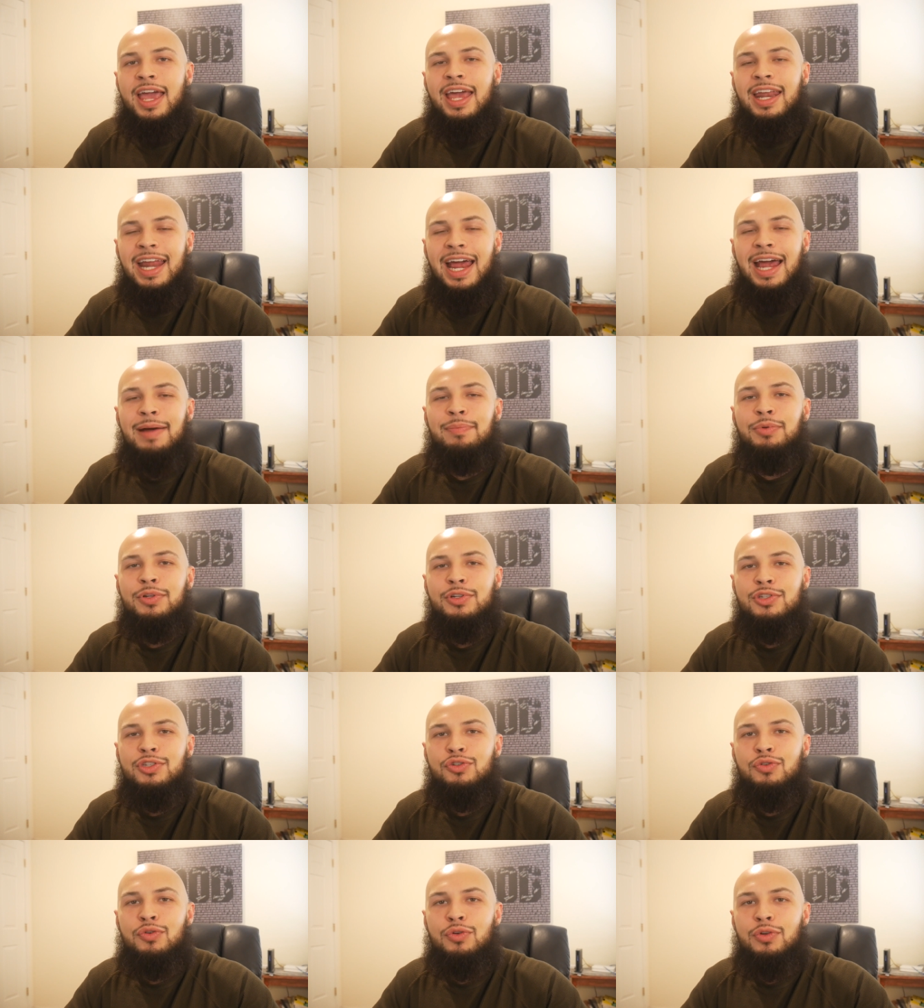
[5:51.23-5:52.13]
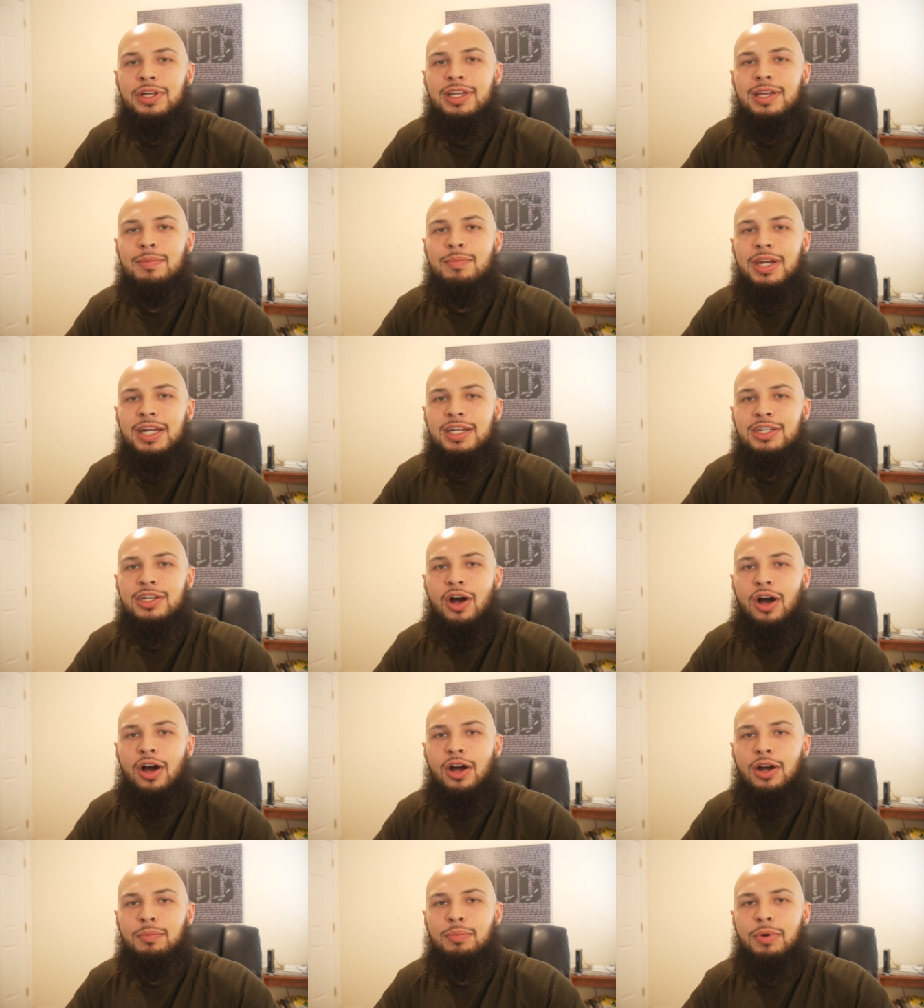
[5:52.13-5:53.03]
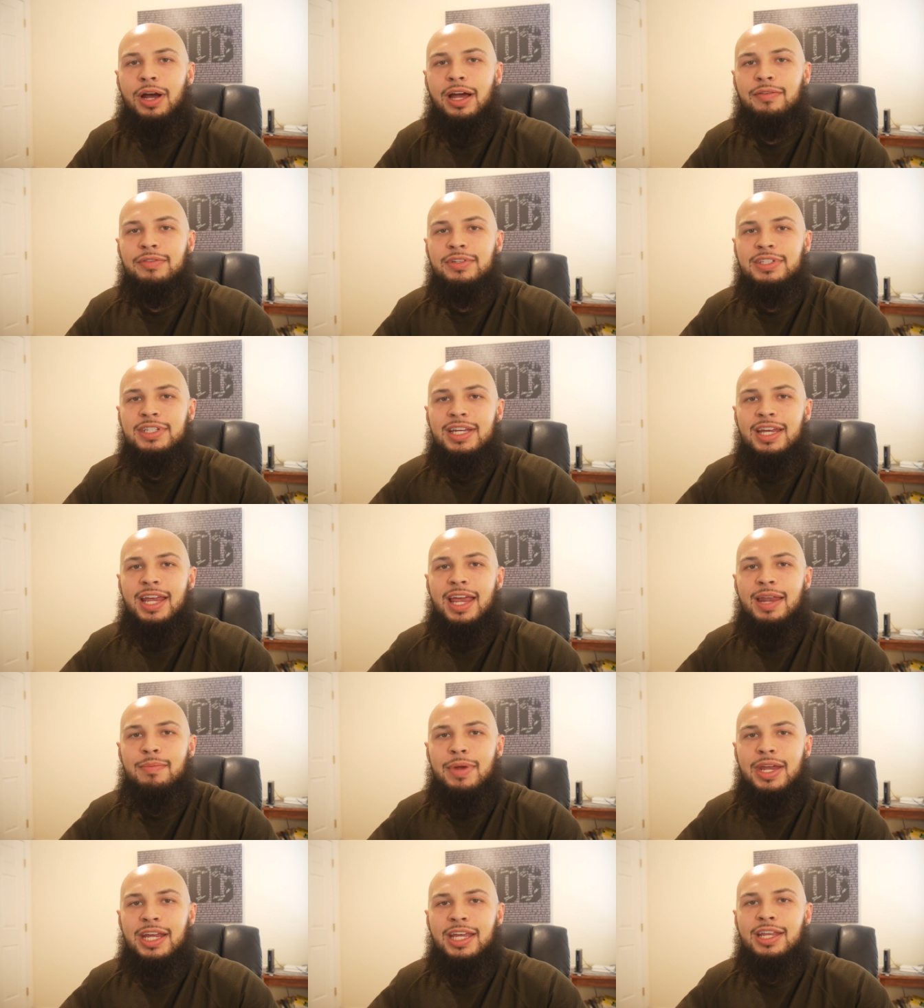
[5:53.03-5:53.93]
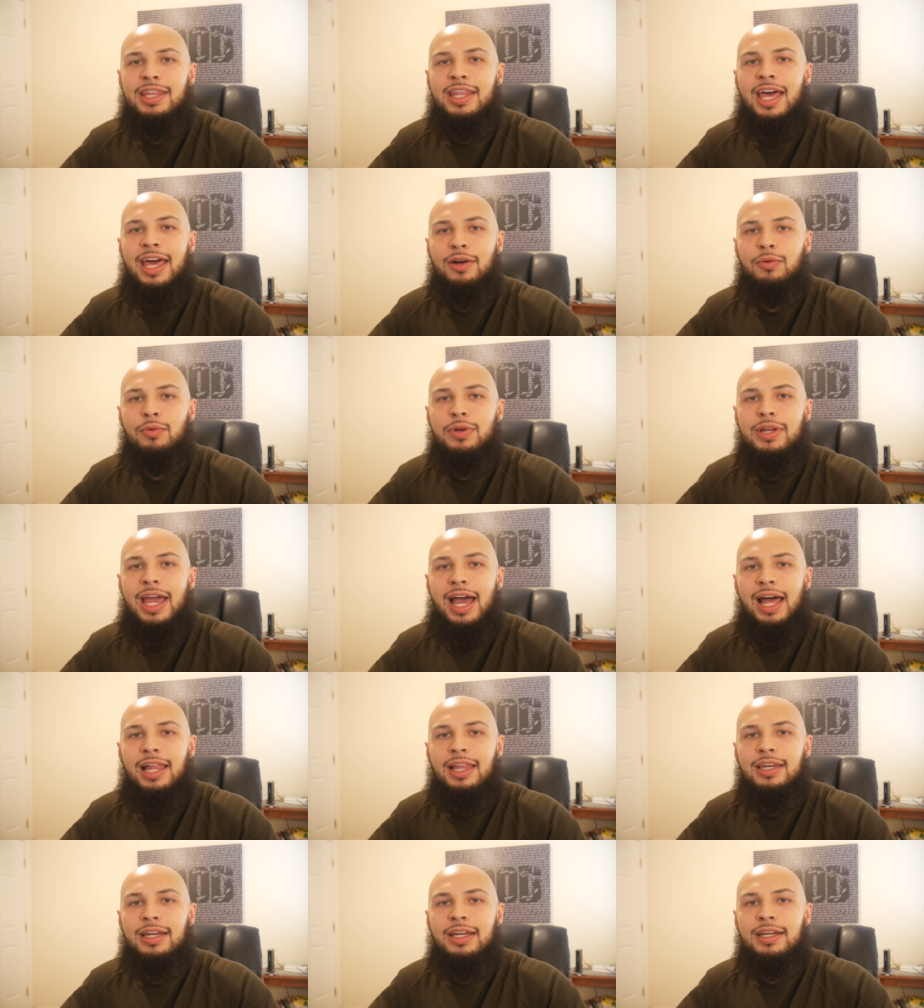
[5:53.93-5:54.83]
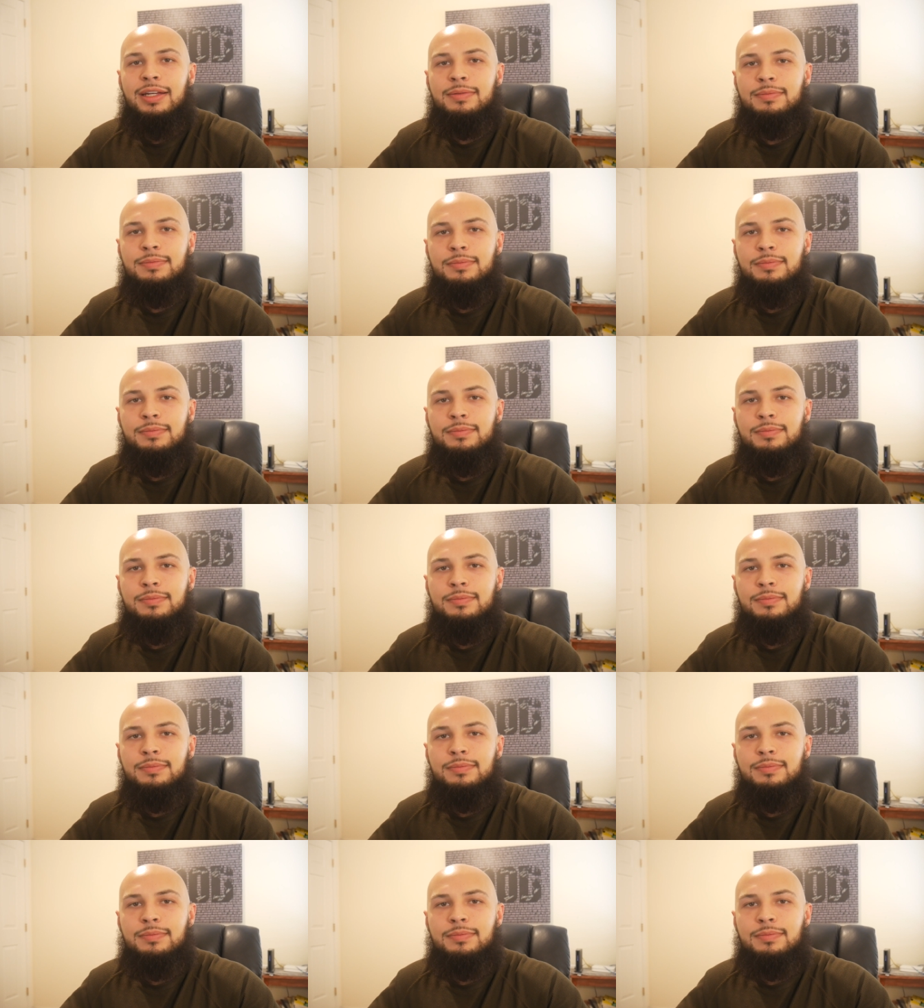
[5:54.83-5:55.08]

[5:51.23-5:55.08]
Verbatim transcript: And Apple is truly committed to our privacy and making that a reality.